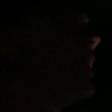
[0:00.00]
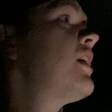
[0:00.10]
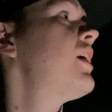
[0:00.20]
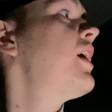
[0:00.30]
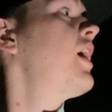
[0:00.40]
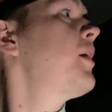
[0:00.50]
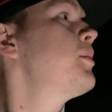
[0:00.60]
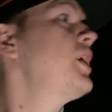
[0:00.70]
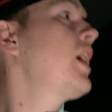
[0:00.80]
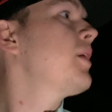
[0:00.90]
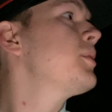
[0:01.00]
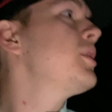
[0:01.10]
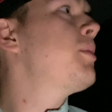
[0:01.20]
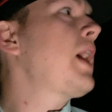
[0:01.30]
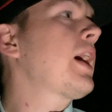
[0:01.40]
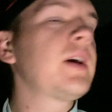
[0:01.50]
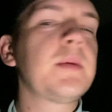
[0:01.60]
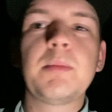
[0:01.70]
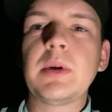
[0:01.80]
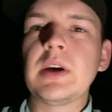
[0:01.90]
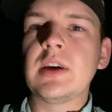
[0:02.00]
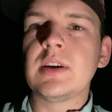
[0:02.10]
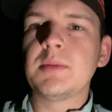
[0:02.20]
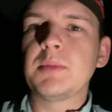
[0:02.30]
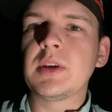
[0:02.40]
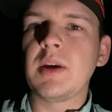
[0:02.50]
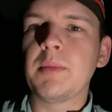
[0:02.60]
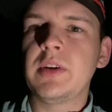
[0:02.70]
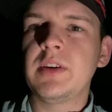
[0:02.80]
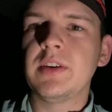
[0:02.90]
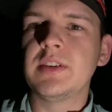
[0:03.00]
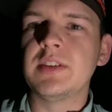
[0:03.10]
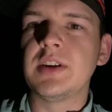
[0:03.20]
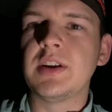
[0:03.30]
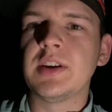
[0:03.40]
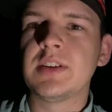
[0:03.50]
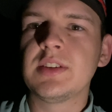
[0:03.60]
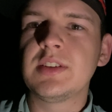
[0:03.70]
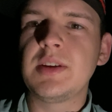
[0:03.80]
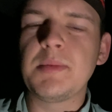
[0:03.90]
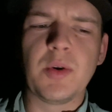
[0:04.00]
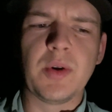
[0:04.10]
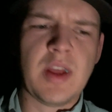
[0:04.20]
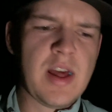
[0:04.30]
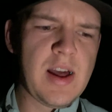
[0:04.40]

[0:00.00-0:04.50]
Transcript: But yeah, I'm gonna pack up my camera here and keep going.